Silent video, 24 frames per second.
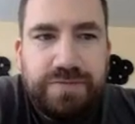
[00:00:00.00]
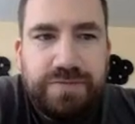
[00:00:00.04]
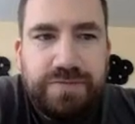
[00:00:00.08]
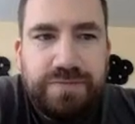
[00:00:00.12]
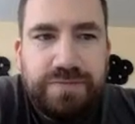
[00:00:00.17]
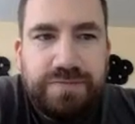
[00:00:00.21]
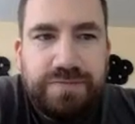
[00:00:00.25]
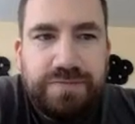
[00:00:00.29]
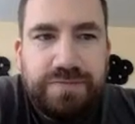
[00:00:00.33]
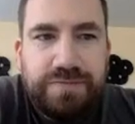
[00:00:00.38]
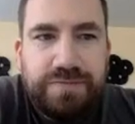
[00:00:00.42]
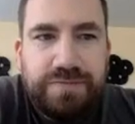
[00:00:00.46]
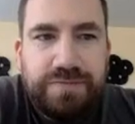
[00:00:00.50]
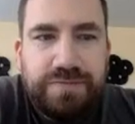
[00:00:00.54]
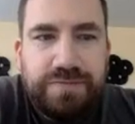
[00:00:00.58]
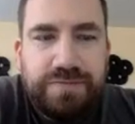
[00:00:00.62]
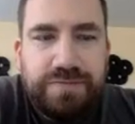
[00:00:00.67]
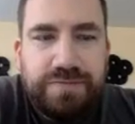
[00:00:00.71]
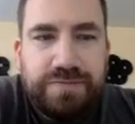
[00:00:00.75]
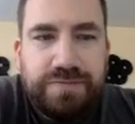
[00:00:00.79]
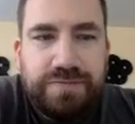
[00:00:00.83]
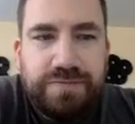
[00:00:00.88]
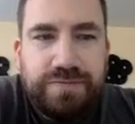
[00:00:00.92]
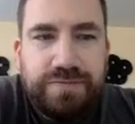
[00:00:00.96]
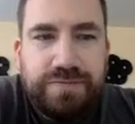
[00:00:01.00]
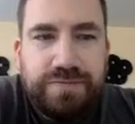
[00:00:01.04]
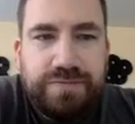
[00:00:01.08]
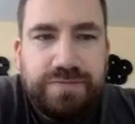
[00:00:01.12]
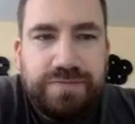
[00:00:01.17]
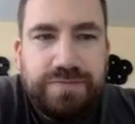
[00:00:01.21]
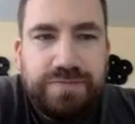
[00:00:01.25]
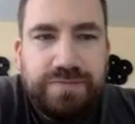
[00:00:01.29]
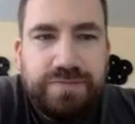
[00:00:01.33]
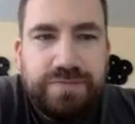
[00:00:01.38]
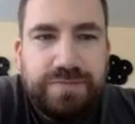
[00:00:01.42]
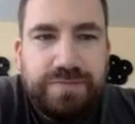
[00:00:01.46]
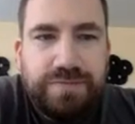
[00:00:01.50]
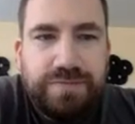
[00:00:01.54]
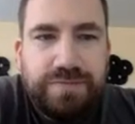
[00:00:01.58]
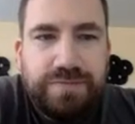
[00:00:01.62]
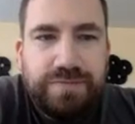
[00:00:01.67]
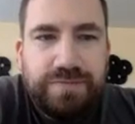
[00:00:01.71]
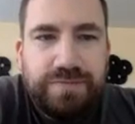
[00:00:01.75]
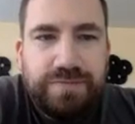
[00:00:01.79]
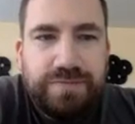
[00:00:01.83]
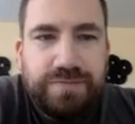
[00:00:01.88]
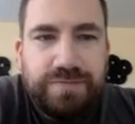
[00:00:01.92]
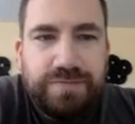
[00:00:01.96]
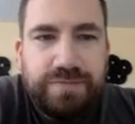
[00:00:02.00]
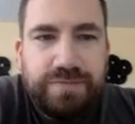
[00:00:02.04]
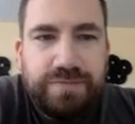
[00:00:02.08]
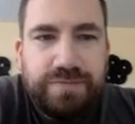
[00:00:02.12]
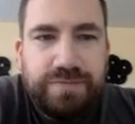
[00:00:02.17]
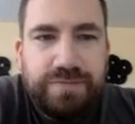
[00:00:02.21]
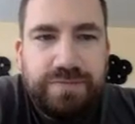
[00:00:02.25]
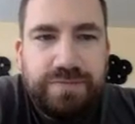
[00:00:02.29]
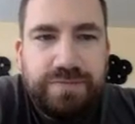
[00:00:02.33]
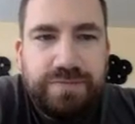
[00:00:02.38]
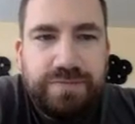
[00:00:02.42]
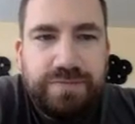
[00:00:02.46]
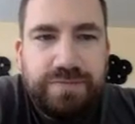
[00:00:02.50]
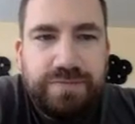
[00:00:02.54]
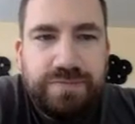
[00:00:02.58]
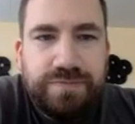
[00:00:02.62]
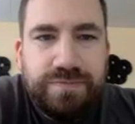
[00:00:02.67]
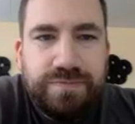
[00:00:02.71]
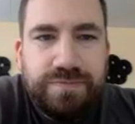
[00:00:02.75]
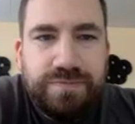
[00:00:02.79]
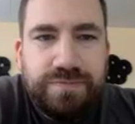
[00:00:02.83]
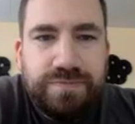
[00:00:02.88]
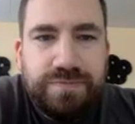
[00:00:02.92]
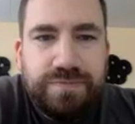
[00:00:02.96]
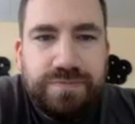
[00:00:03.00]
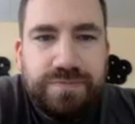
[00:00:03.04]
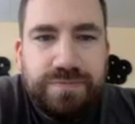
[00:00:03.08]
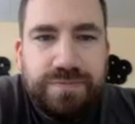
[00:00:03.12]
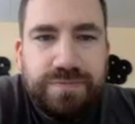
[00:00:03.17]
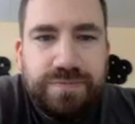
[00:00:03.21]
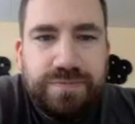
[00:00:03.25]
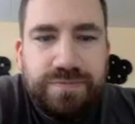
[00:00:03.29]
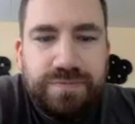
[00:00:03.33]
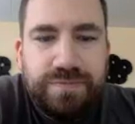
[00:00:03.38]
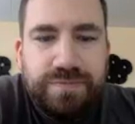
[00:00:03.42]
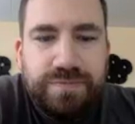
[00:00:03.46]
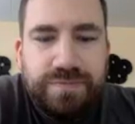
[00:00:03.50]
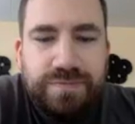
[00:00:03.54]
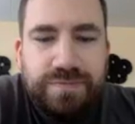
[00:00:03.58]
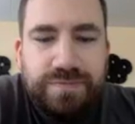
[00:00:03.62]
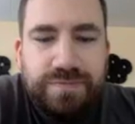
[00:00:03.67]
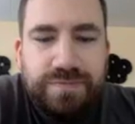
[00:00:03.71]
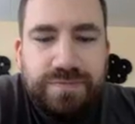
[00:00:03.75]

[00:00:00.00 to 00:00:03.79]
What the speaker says: Nobody speaks.